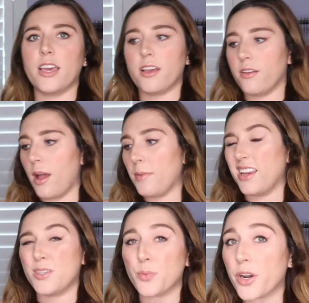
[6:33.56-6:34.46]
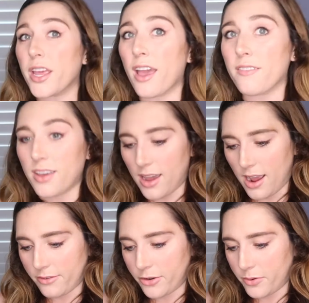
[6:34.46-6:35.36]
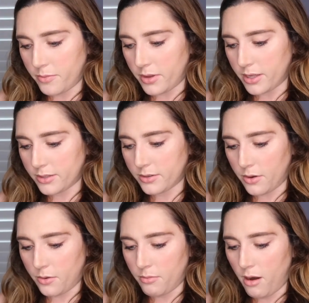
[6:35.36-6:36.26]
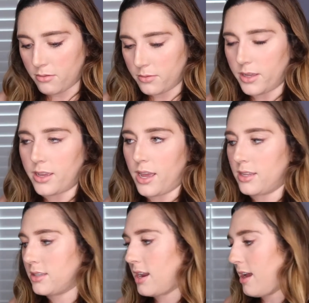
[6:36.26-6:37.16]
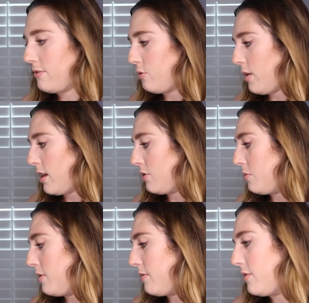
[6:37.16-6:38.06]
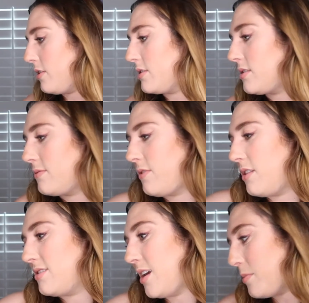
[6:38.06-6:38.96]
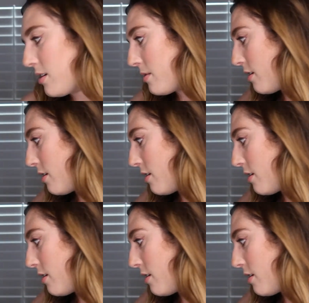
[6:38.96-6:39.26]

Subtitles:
like, I mean, it's pretty heavy, I have to admit. So probably, again, it's going to have to wait a little bit for the summer to be